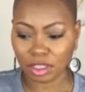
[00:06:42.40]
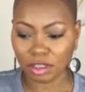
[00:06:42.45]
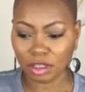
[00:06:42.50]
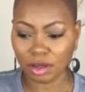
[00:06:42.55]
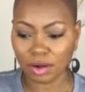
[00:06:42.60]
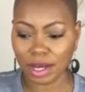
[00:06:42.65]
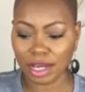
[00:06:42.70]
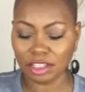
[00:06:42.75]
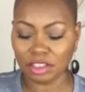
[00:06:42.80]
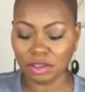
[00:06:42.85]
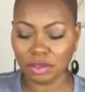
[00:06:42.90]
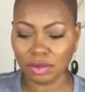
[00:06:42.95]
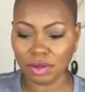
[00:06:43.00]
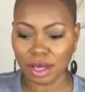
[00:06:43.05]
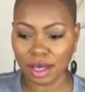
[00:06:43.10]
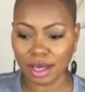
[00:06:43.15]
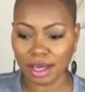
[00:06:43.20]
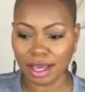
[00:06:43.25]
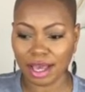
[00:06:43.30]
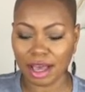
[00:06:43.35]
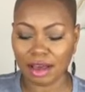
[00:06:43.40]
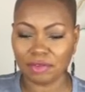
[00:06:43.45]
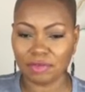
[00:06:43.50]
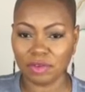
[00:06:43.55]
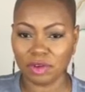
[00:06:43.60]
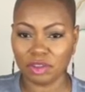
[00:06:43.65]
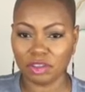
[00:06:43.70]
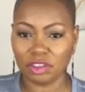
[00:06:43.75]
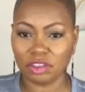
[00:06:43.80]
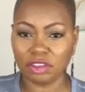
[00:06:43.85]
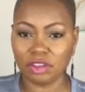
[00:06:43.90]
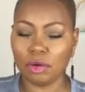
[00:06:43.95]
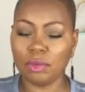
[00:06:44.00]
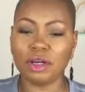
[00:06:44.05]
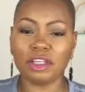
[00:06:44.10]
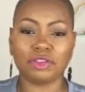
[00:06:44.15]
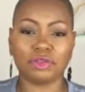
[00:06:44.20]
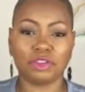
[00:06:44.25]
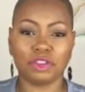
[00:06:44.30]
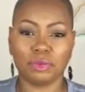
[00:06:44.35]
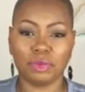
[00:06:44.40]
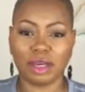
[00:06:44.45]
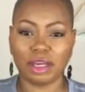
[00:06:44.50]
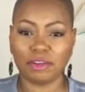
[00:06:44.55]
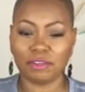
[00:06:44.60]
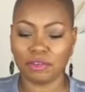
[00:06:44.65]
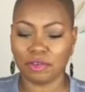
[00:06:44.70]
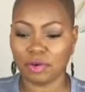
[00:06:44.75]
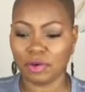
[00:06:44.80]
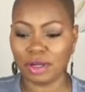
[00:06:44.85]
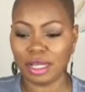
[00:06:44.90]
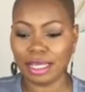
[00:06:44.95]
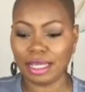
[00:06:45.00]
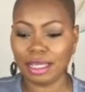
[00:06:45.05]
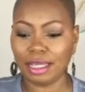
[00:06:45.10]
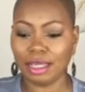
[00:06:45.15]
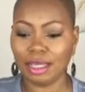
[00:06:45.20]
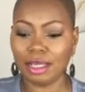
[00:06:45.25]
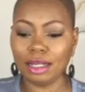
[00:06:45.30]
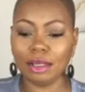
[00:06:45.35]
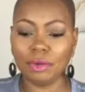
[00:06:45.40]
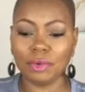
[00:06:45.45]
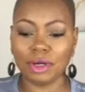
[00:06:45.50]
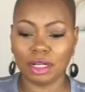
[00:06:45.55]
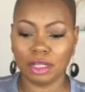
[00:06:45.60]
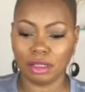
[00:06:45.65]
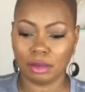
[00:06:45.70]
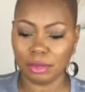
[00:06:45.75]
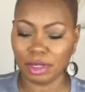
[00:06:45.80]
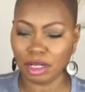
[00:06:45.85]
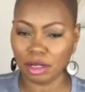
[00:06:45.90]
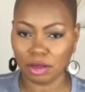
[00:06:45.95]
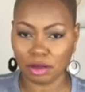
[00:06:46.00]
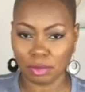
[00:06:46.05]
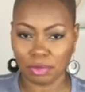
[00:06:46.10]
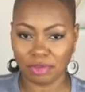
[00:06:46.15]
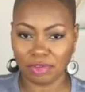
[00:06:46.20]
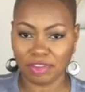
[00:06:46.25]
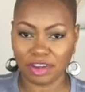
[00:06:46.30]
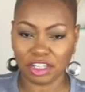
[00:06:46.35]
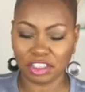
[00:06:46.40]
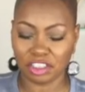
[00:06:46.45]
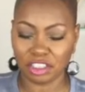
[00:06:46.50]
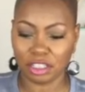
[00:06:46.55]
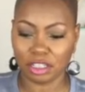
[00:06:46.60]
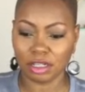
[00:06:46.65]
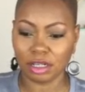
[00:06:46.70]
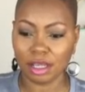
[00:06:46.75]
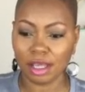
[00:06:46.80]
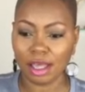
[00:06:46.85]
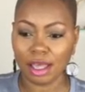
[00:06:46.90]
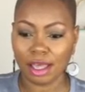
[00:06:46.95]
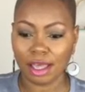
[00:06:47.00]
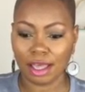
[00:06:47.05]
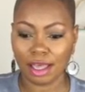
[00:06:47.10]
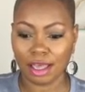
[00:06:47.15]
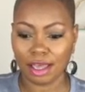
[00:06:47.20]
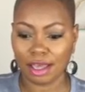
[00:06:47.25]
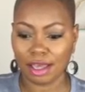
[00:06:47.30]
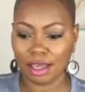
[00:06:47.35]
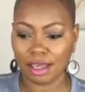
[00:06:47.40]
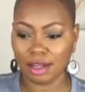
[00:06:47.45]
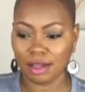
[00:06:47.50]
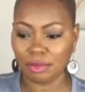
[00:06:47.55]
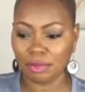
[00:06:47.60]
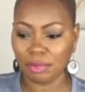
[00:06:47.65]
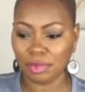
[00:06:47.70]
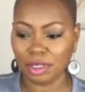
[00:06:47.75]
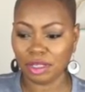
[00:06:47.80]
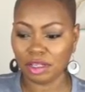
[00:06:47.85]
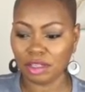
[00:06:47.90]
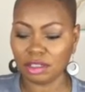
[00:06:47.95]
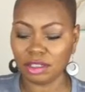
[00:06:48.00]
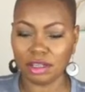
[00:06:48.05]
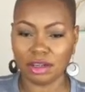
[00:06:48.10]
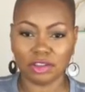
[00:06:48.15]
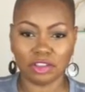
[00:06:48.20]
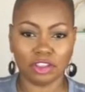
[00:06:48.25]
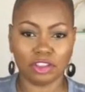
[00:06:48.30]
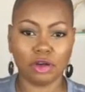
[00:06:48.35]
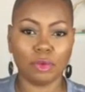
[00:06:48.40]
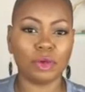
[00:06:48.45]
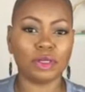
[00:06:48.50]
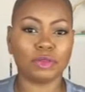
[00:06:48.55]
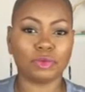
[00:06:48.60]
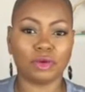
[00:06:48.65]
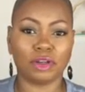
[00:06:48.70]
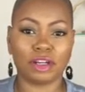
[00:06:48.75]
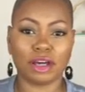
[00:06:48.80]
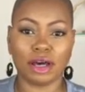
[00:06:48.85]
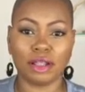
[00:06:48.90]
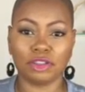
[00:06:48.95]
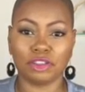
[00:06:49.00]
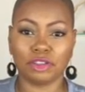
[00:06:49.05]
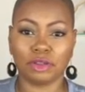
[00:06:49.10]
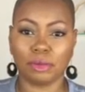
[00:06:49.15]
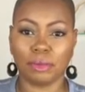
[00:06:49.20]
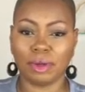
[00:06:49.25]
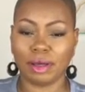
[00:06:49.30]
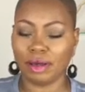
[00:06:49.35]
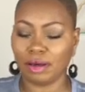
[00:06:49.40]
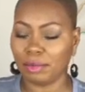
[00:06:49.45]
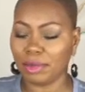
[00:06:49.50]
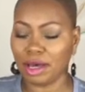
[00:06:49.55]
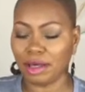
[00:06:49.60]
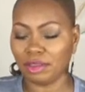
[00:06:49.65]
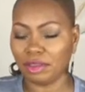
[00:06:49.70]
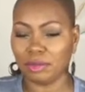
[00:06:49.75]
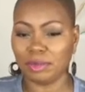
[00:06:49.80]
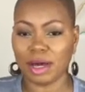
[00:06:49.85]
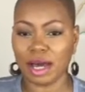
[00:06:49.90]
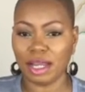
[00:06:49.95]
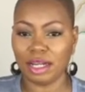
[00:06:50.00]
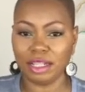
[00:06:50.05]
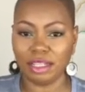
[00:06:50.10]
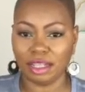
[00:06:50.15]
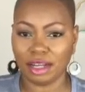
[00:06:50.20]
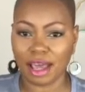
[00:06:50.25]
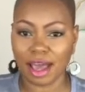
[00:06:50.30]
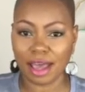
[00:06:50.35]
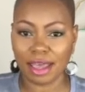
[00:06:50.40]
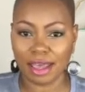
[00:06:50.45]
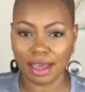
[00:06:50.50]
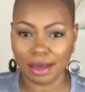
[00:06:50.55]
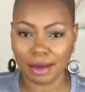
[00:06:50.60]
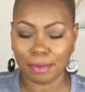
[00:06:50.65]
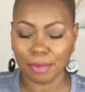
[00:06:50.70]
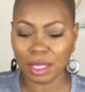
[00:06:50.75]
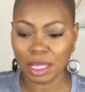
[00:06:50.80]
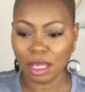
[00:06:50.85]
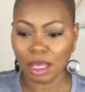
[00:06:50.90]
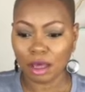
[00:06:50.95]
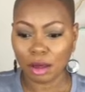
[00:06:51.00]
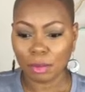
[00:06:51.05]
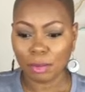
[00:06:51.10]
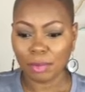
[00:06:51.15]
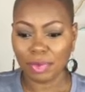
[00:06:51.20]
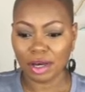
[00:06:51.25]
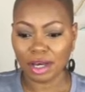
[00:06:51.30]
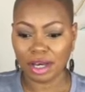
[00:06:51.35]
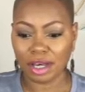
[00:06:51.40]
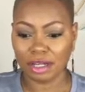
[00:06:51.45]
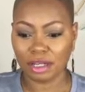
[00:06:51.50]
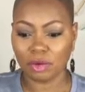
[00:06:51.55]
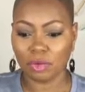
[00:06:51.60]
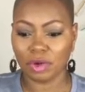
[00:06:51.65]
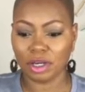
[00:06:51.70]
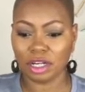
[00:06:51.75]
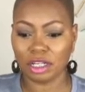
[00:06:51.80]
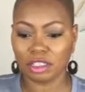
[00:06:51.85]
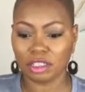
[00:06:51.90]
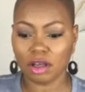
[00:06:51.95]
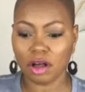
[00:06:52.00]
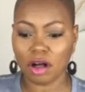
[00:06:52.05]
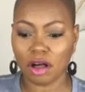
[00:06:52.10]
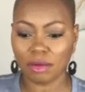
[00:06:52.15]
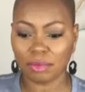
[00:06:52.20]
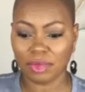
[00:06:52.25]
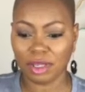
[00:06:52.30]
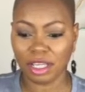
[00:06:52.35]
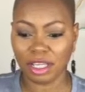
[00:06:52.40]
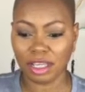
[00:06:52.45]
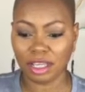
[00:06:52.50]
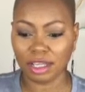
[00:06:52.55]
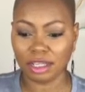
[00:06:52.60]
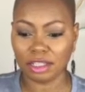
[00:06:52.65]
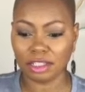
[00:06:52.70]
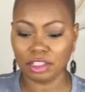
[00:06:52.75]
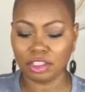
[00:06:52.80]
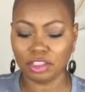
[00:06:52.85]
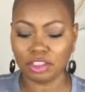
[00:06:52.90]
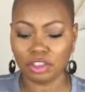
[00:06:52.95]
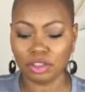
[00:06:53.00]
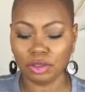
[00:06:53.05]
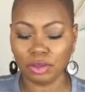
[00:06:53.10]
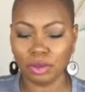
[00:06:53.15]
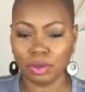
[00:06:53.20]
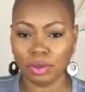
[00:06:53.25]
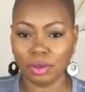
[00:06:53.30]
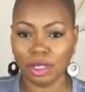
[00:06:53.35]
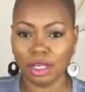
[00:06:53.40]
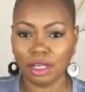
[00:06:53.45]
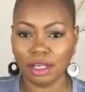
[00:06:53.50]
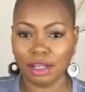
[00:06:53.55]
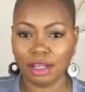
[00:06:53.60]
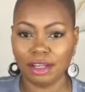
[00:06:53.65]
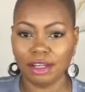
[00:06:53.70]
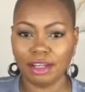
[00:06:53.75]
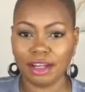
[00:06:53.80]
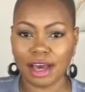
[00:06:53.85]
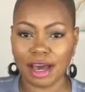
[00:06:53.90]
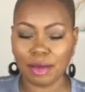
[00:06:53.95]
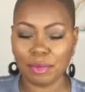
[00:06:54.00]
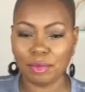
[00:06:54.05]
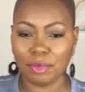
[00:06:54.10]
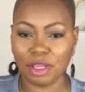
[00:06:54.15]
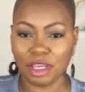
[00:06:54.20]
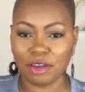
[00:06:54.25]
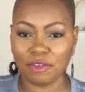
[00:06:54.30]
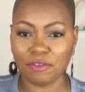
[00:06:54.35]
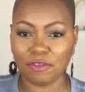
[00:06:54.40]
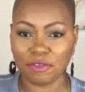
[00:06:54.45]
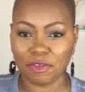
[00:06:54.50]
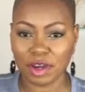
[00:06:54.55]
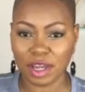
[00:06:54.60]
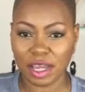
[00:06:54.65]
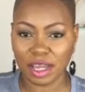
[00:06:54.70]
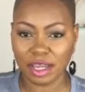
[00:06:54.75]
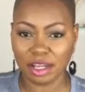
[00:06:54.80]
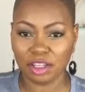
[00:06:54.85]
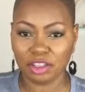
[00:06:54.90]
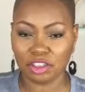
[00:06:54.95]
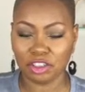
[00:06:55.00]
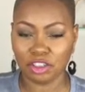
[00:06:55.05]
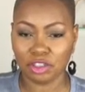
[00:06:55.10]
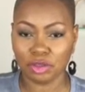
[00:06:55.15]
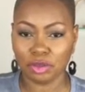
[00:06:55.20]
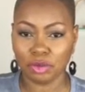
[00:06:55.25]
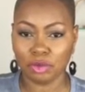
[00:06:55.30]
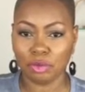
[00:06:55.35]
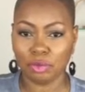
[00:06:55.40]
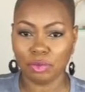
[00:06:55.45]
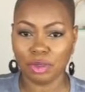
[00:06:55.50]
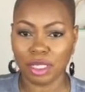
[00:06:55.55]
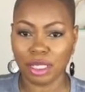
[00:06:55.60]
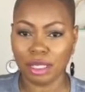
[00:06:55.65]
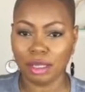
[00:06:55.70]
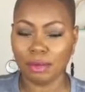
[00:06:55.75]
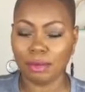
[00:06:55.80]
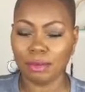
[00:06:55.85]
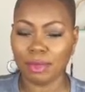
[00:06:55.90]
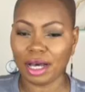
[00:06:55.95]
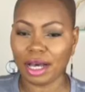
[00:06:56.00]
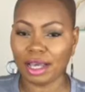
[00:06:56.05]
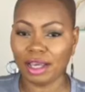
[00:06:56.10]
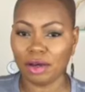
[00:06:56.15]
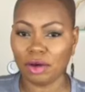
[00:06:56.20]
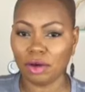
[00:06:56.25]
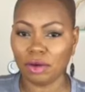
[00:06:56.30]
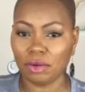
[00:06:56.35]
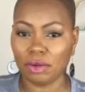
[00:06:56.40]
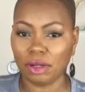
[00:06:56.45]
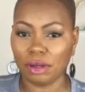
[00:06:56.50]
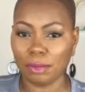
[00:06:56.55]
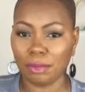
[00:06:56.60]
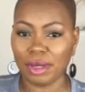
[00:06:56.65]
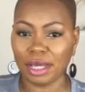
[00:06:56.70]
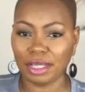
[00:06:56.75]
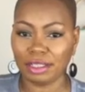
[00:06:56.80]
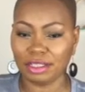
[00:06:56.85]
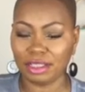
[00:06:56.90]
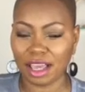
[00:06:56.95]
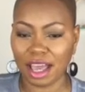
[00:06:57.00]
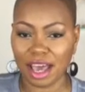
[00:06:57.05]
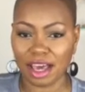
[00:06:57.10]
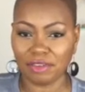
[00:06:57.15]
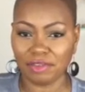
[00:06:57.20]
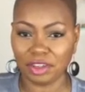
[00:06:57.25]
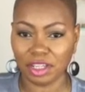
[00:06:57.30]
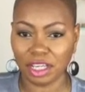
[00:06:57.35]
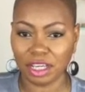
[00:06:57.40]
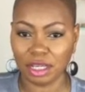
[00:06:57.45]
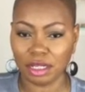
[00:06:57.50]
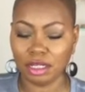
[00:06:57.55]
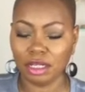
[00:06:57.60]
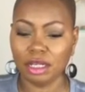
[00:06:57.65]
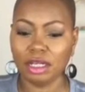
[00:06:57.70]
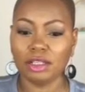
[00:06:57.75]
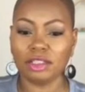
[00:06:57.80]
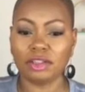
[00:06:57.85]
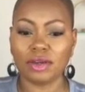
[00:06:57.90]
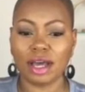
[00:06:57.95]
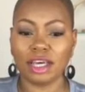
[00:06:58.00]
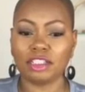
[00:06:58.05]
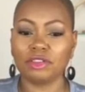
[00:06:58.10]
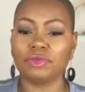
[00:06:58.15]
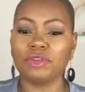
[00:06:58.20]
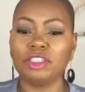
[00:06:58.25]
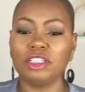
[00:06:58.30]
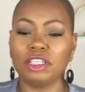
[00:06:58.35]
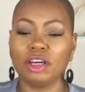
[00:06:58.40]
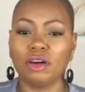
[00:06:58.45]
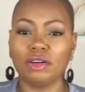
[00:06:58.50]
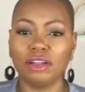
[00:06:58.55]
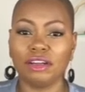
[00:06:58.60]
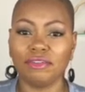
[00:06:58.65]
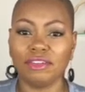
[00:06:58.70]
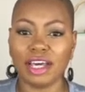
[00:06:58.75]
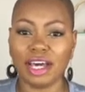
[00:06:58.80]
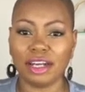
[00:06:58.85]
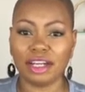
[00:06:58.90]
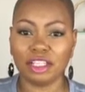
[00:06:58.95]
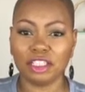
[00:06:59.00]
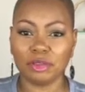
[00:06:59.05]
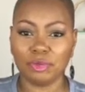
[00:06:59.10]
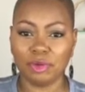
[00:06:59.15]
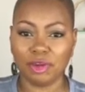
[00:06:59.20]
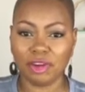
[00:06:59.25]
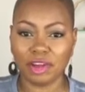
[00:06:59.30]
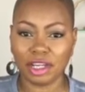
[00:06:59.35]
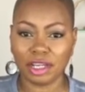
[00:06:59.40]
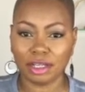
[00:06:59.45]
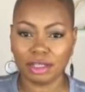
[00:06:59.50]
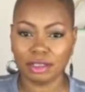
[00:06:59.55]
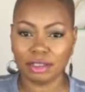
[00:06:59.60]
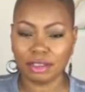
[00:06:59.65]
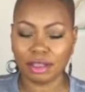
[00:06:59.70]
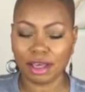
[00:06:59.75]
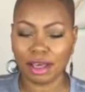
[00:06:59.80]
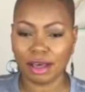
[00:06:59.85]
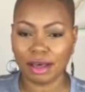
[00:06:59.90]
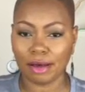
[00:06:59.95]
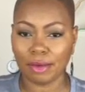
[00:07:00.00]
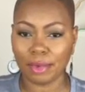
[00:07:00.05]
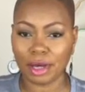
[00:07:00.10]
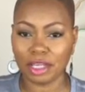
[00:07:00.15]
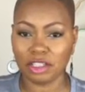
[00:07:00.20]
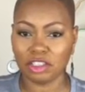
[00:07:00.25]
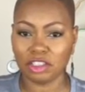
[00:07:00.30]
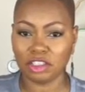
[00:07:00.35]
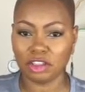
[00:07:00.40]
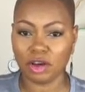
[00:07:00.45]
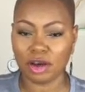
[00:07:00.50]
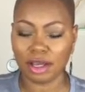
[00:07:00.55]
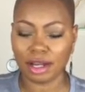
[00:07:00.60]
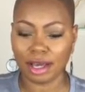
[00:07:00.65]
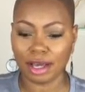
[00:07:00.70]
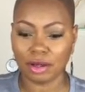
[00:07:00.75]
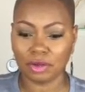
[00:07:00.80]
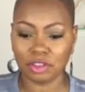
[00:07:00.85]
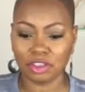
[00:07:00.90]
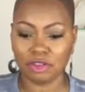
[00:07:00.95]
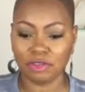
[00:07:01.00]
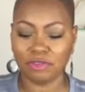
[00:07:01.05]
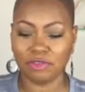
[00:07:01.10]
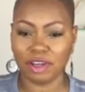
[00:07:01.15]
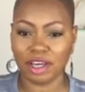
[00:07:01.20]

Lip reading: you know, I have so much respect for anyone in the medical profession, and because they're so much more knowledgeable about the body than I am. But what it taught me is to not be afraid to be my own best advocate. So as a result of that experience, I sought out to